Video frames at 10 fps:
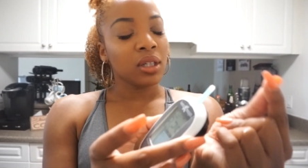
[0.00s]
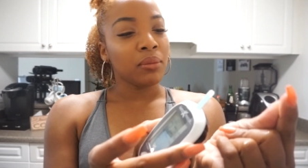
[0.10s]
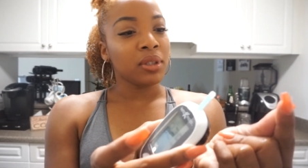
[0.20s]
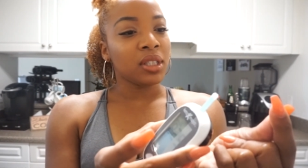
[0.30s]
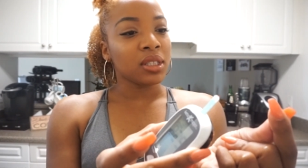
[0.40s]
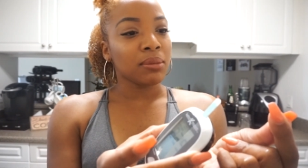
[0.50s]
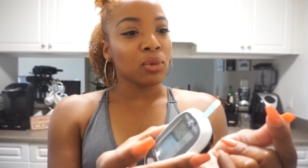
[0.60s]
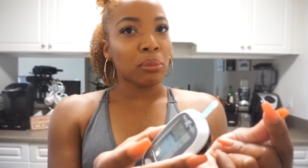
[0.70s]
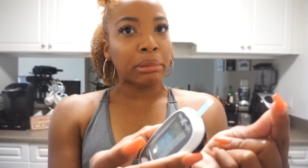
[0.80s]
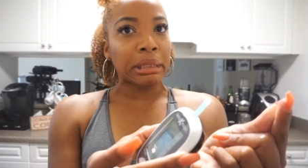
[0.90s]
let me get some
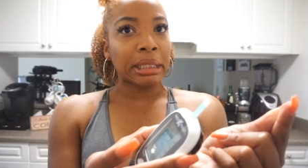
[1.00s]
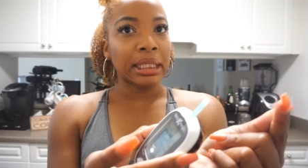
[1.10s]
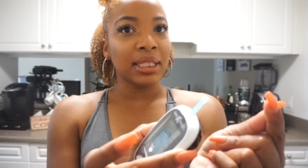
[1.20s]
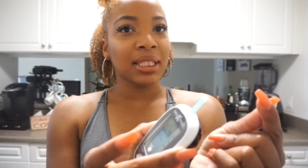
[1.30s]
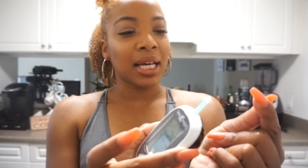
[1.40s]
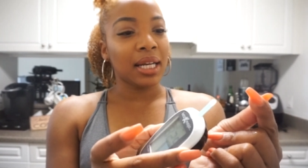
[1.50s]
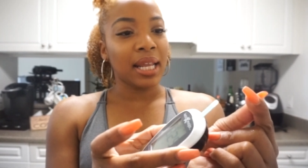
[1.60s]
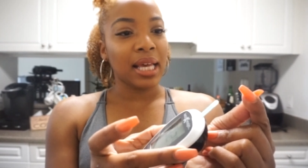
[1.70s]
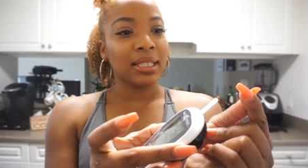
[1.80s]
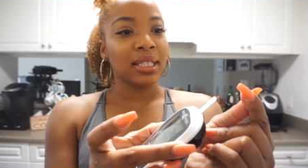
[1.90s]
more blood. This is kind of
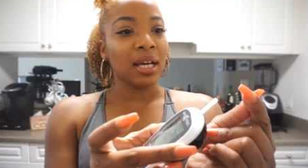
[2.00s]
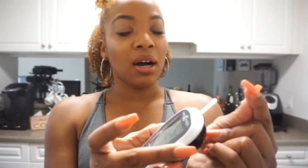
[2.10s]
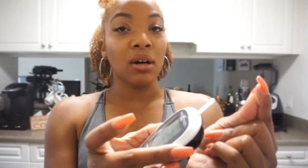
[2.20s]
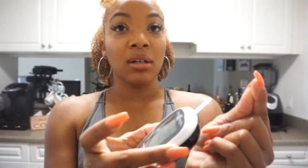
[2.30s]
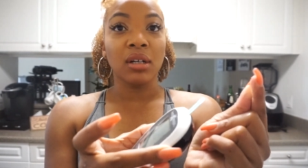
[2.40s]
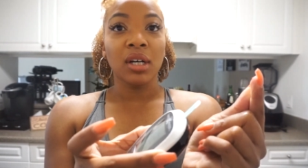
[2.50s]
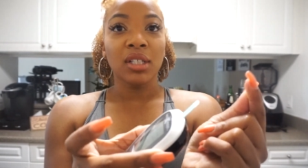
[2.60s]
nasty, y'all.